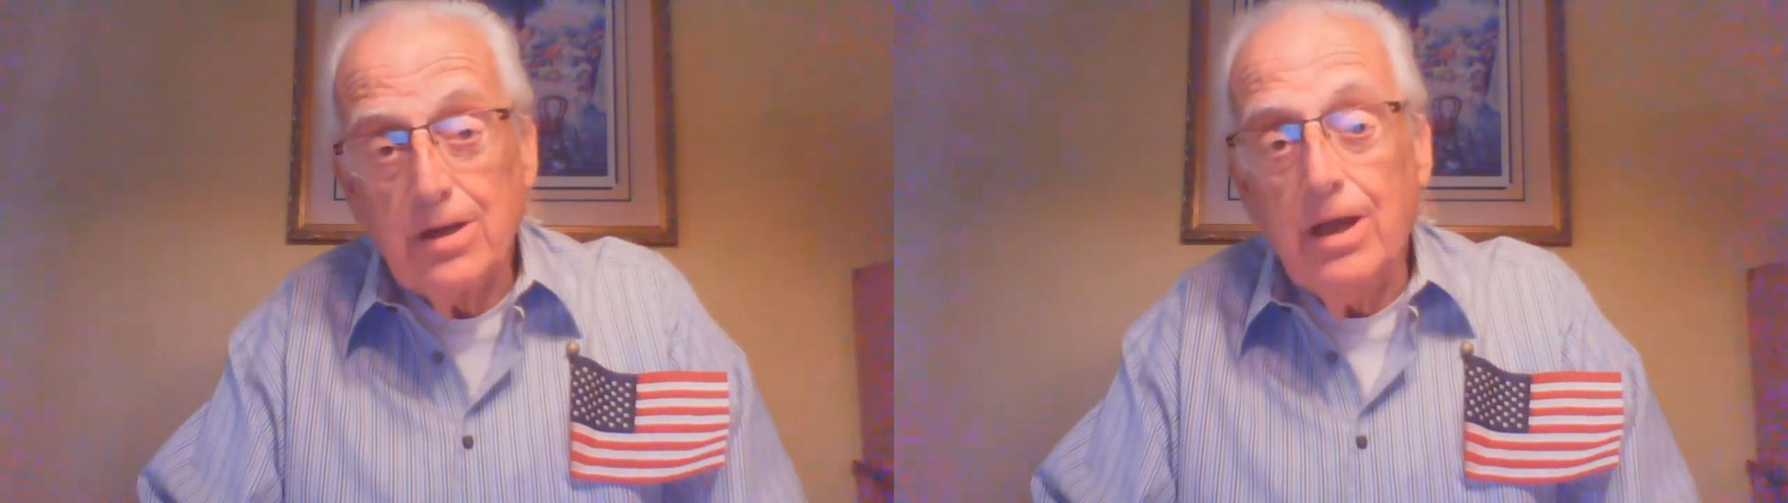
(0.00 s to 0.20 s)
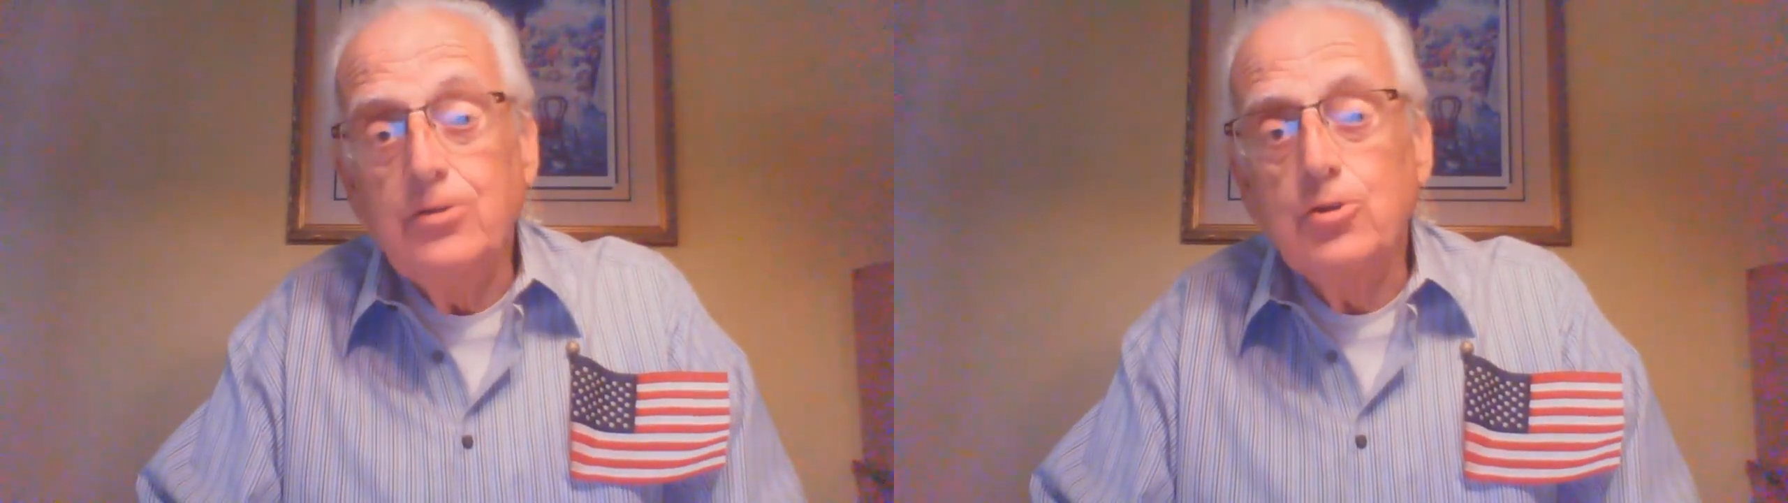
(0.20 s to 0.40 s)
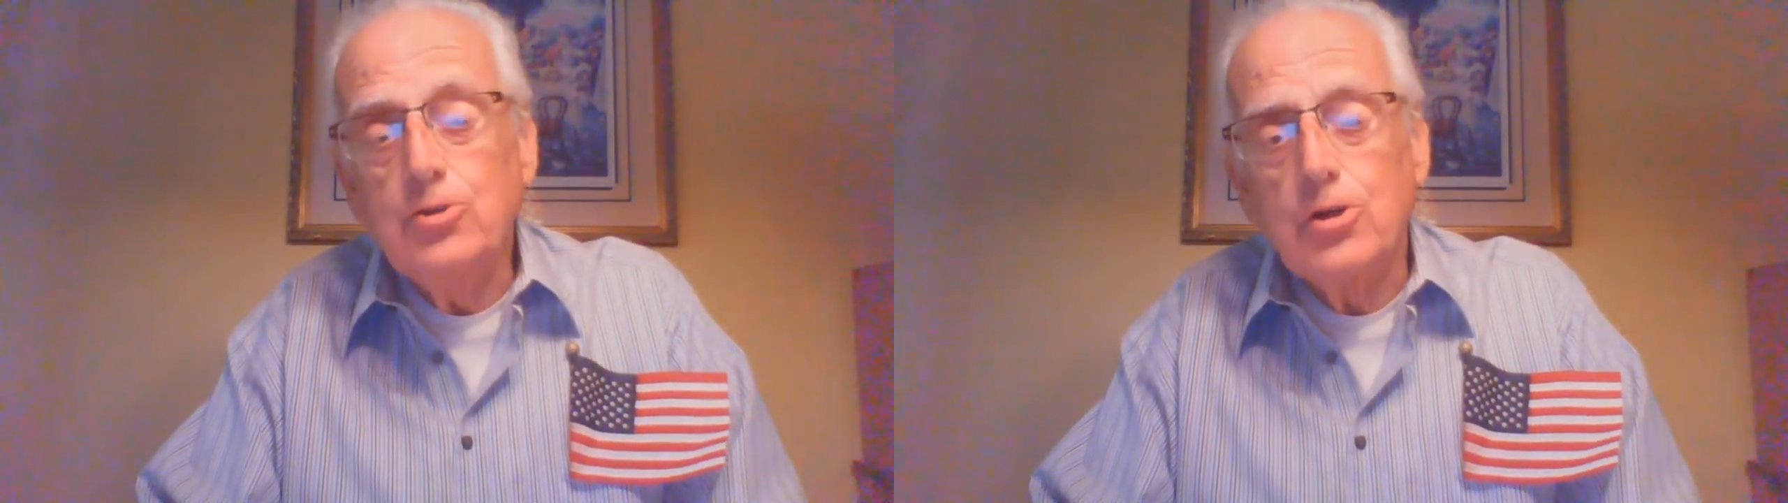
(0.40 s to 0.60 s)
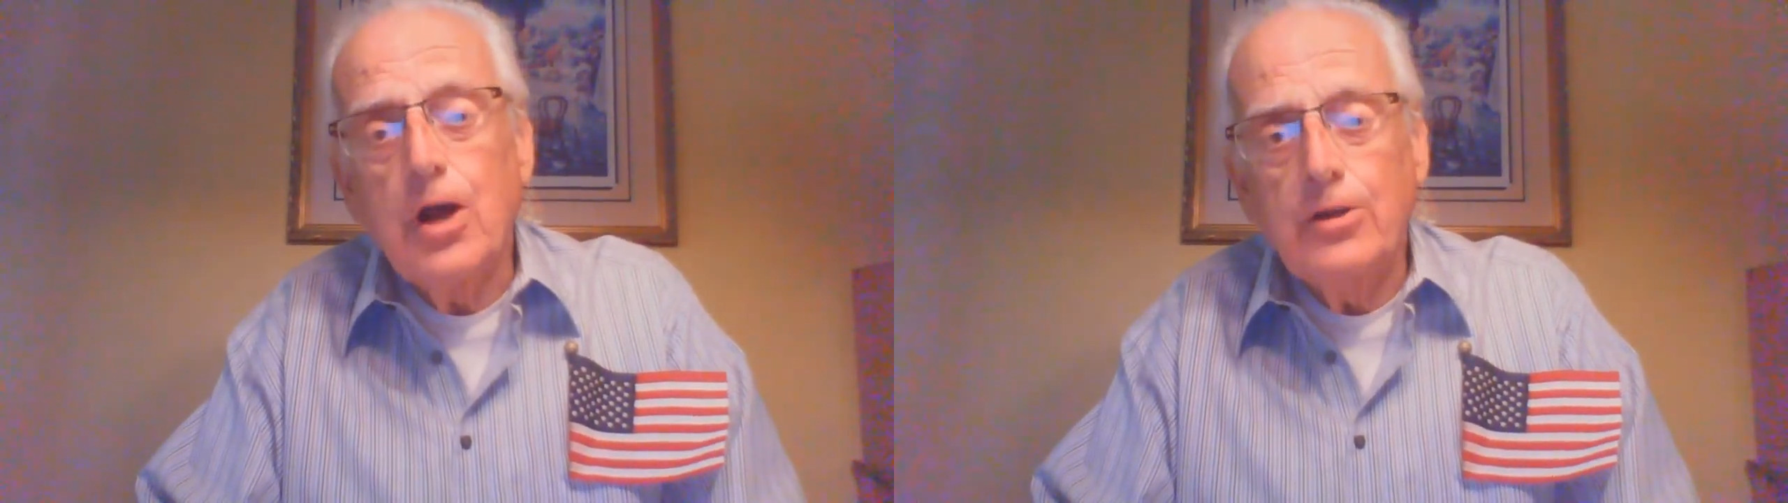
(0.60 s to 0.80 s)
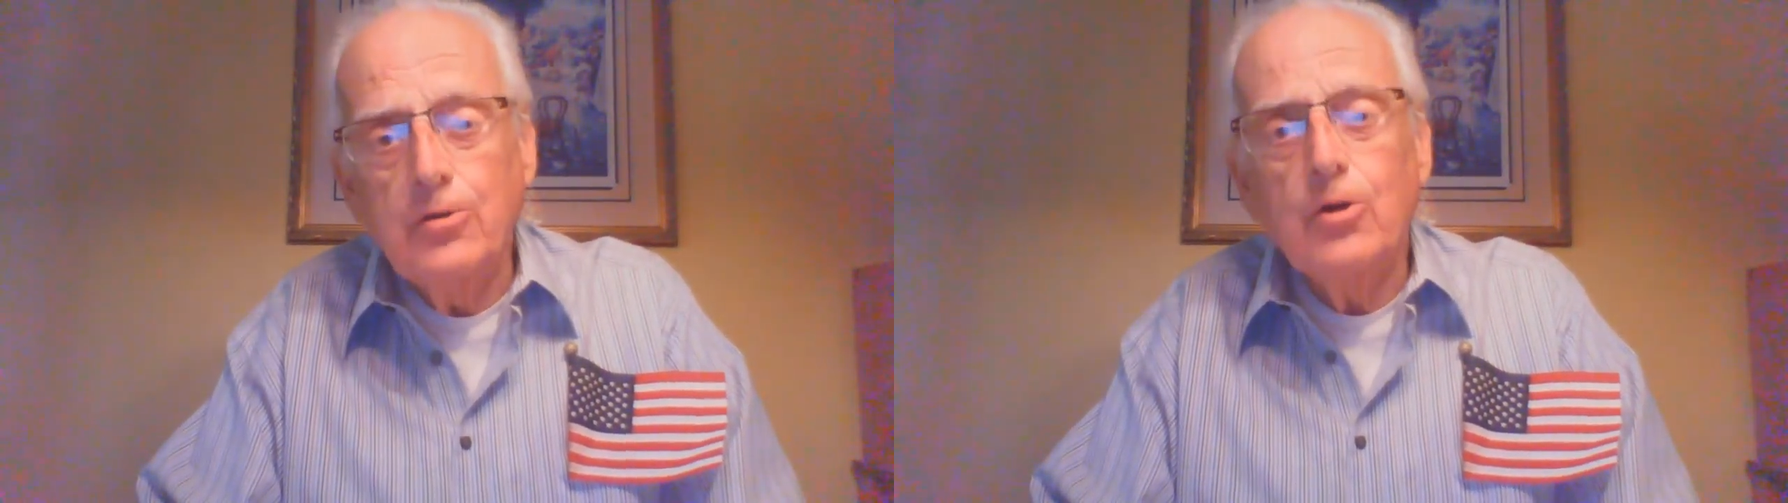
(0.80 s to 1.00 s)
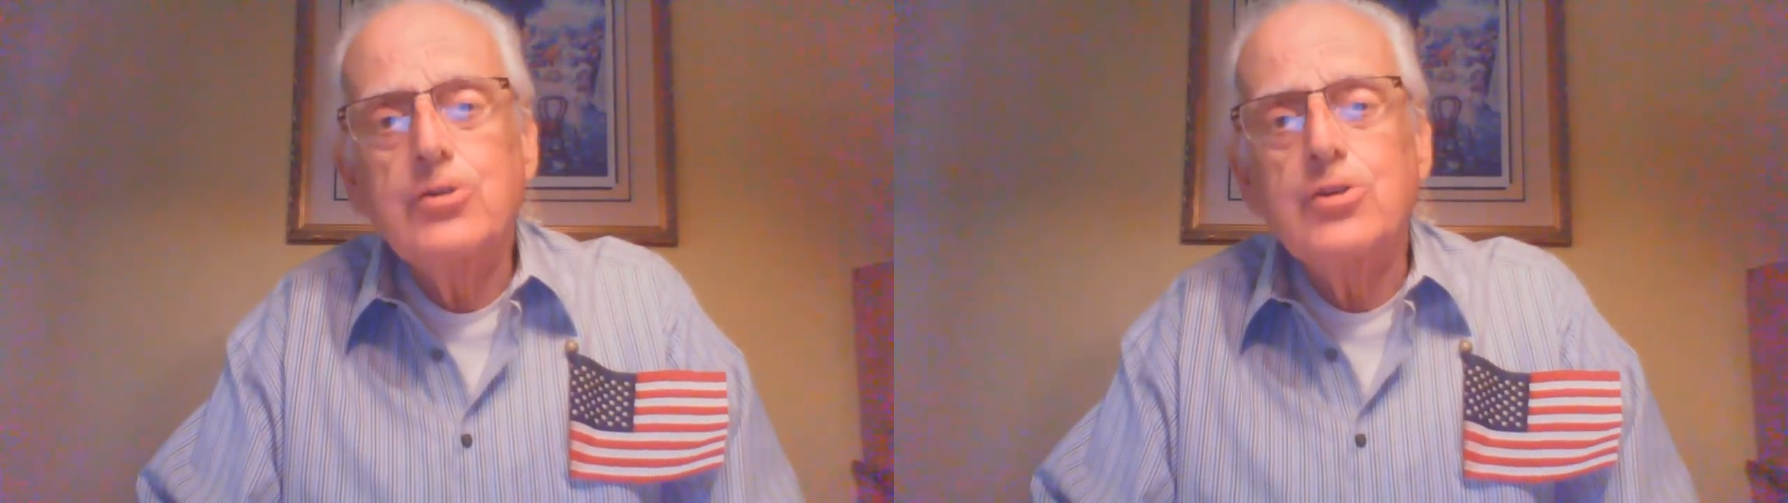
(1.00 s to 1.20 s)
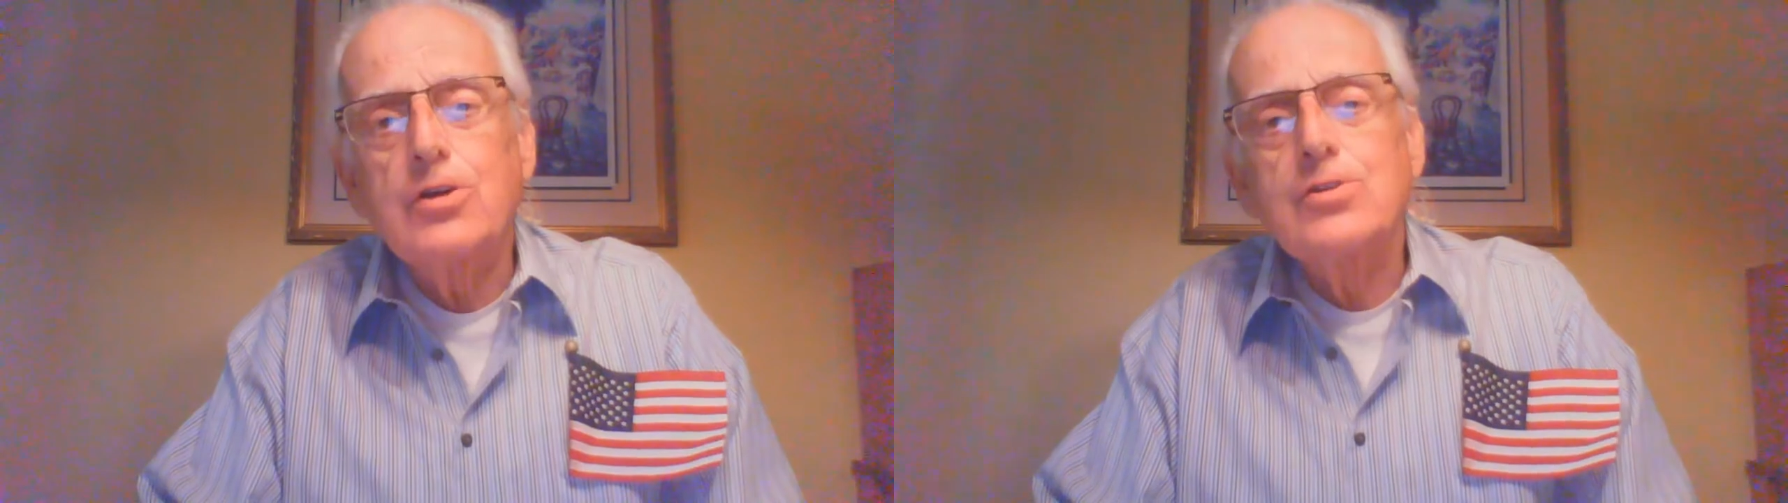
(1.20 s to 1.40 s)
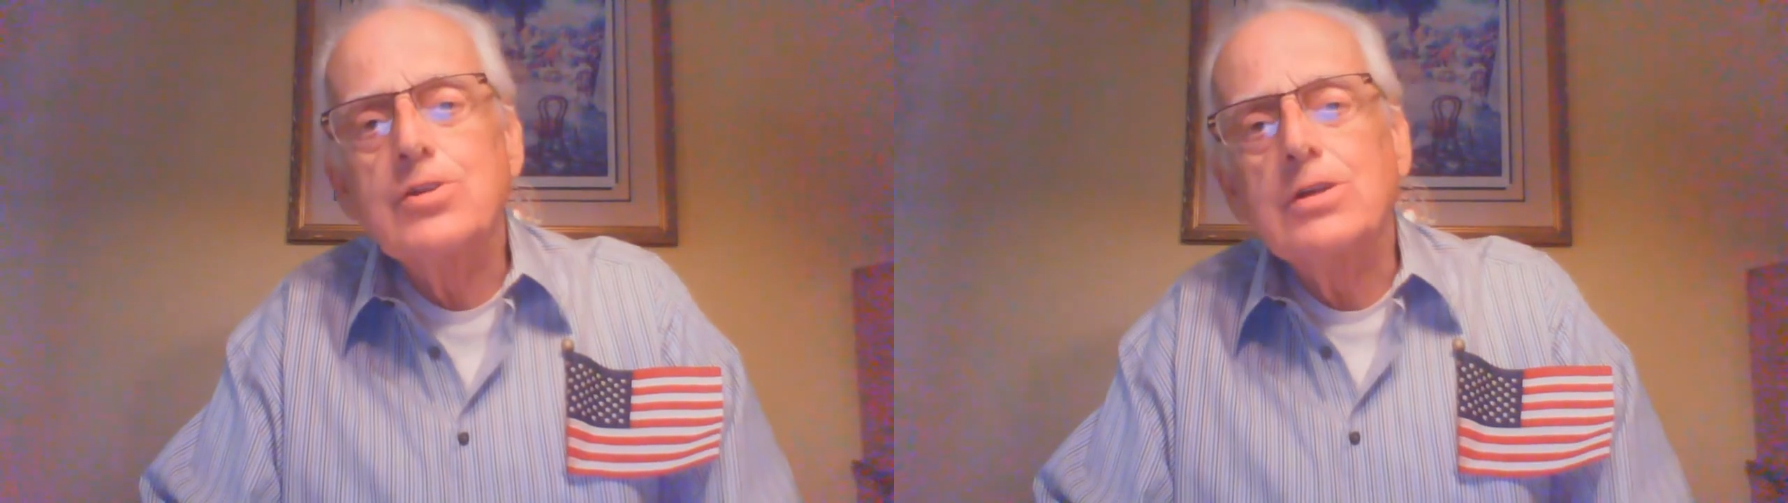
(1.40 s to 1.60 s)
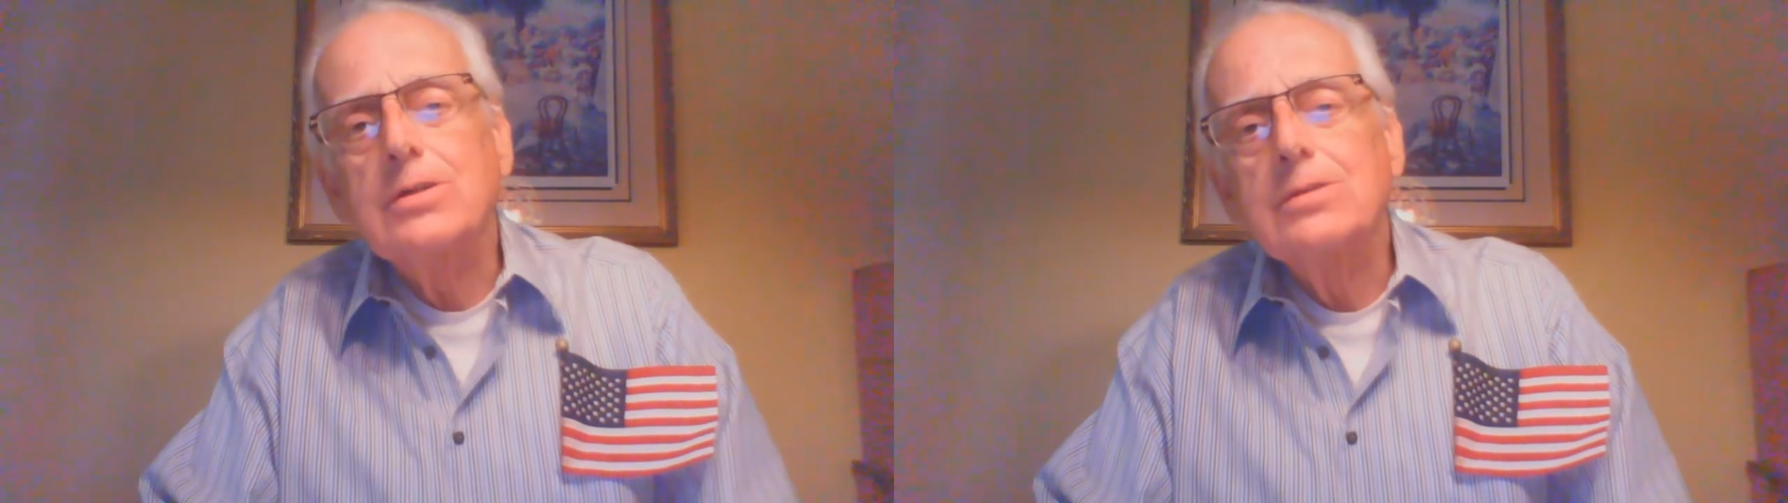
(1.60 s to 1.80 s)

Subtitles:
in North Jersey